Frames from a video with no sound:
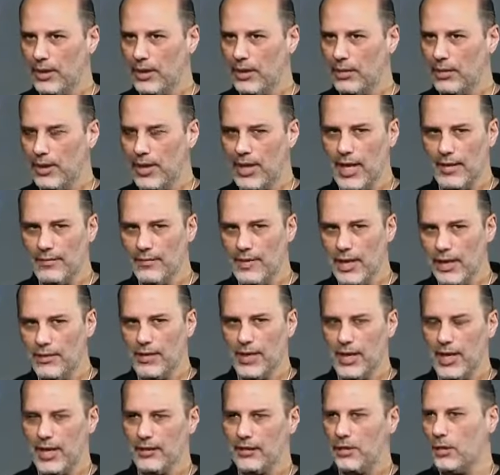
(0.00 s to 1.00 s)
you know, and have
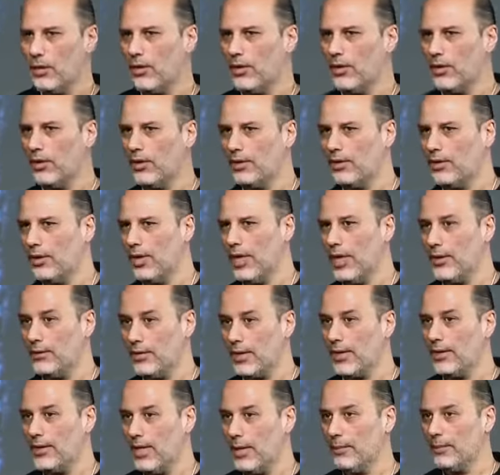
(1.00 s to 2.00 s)
nothing else going on in their
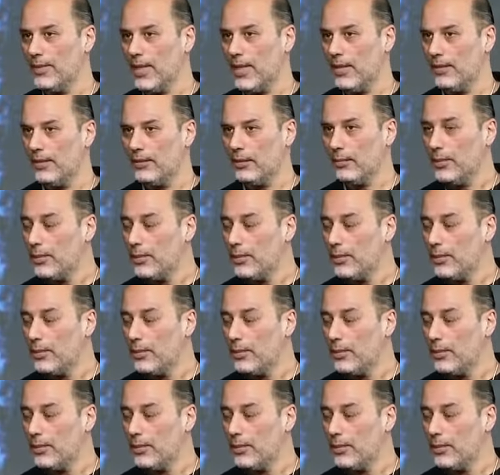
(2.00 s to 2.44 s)
lives except that.